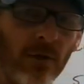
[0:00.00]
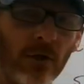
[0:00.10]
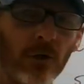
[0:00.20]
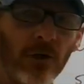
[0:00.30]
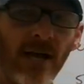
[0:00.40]
we
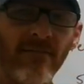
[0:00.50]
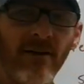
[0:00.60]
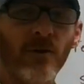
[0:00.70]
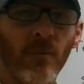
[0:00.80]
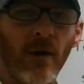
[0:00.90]
could have
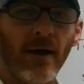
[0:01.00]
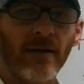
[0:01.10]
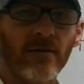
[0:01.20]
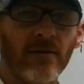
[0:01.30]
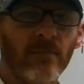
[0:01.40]

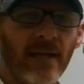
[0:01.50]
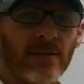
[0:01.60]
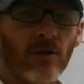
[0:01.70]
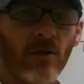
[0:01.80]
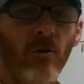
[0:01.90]
otherwise.
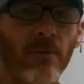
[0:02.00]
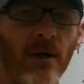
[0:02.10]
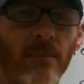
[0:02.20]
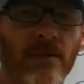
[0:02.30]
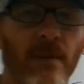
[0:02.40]
That's the whole
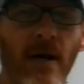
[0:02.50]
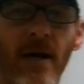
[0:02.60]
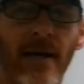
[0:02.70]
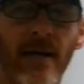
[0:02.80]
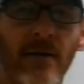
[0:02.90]
purpose
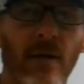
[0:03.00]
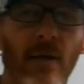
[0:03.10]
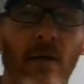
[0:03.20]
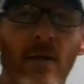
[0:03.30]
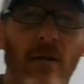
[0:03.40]
behind
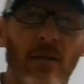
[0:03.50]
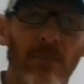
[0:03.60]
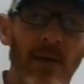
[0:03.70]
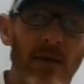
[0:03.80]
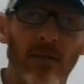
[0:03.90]

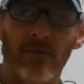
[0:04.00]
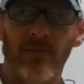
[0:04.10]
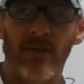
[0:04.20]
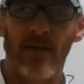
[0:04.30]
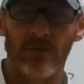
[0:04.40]
comparative
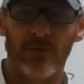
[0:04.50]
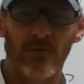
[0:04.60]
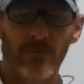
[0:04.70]
advantage.